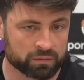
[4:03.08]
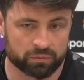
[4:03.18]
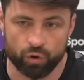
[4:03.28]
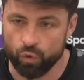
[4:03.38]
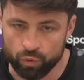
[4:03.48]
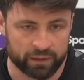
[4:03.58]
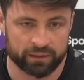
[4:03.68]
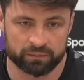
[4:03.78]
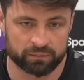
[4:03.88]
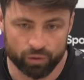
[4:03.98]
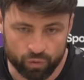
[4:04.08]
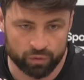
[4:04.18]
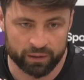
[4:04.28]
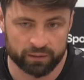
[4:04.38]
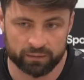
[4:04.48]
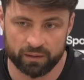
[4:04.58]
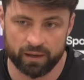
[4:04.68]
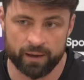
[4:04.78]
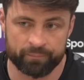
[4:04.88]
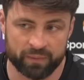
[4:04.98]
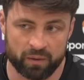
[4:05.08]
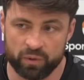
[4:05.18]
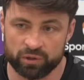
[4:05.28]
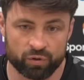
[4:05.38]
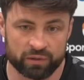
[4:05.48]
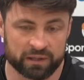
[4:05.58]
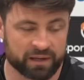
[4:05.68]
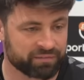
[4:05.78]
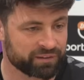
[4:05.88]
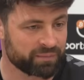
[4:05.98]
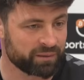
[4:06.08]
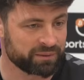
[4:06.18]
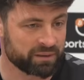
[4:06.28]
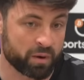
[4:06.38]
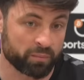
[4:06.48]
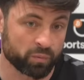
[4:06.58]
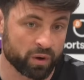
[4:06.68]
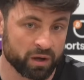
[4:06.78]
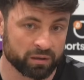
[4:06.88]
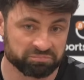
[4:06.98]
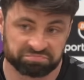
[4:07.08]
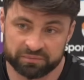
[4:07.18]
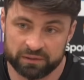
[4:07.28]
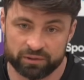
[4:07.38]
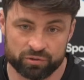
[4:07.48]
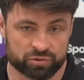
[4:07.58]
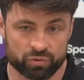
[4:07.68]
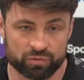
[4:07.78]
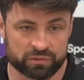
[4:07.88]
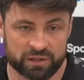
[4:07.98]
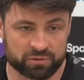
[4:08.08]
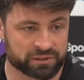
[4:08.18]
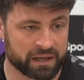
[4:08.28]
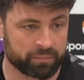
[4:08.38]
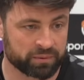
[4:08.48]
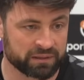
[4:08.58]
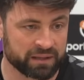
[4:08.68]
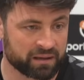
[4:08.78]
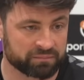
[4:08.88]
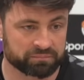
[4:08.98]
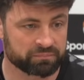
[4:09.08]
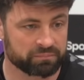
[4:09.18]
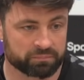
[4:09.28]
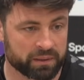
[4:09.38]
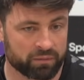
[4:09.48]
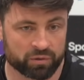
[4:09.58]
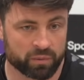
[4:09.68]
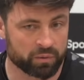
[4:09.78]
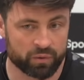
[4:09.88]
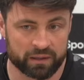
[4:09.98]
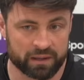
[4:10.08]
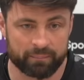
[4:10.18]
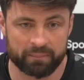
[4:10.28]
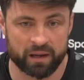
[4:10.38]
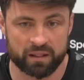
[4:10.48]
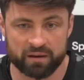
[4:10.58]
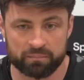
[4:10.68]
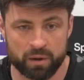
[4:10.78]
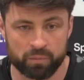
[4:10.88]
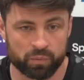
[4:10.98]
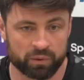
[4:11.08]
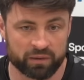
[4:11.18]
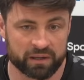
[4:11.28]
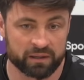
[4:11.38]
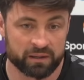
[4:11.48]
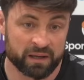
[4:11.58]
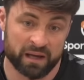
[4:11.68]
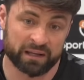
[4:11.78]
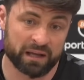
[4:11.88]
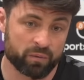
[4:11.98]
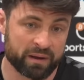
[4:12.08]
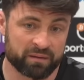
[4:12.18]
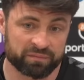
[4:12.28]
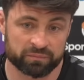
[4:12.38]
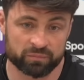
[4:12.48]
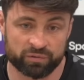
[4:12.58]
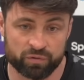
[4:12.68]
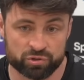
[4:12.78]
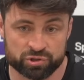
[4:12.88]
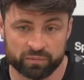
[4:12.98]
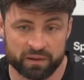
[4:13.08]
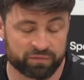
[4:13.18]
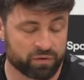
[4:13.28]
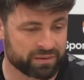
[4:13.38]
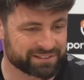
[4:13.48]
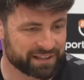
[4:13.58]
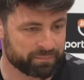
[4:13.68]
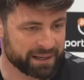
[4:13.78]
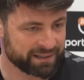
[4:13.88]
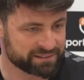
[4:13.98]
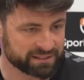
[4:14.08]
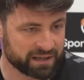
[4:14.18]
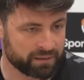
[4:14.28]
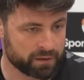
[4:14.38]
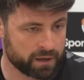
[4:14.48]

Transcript: all in. And we're not all in enough at the moment. And when we were, you saw the results that happened in that period we were in, that moment we were in. And now we're fortunate we have 4 weeks to get back into that